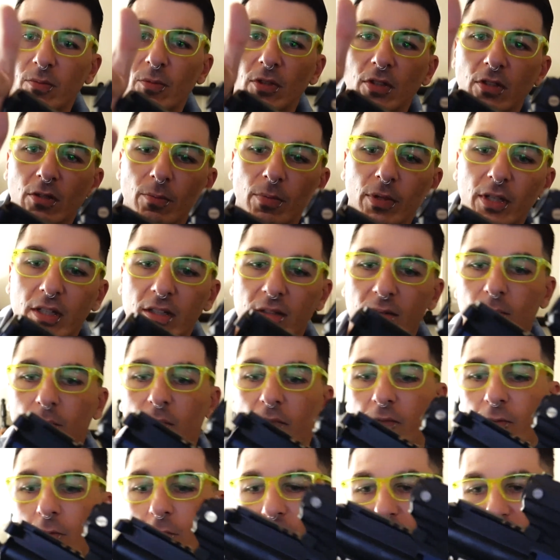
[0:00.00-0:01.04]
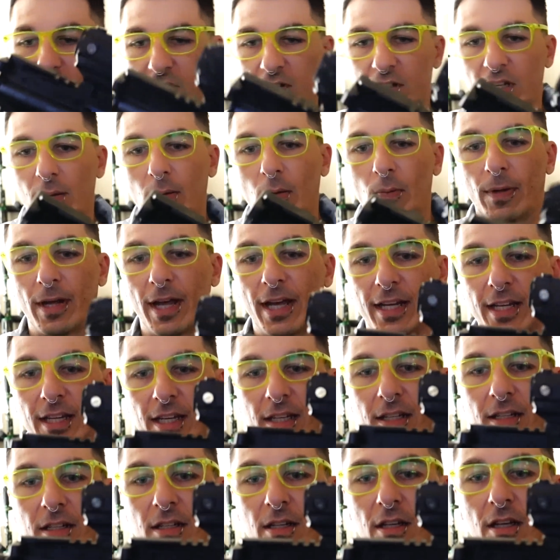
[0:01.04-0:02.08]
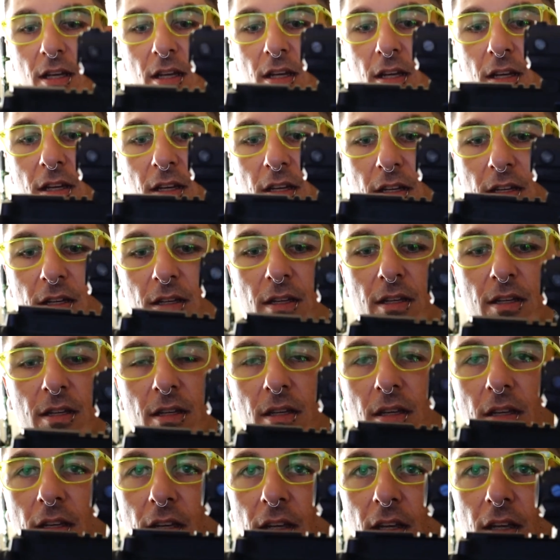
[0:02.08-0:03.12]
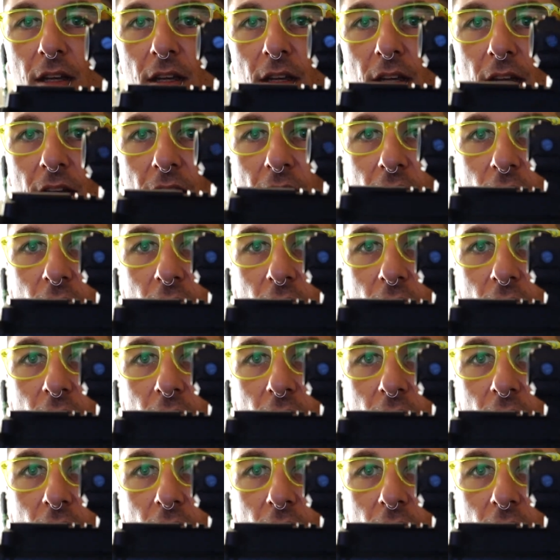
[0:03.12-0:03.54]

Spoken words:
a little bit before you slam it back in, and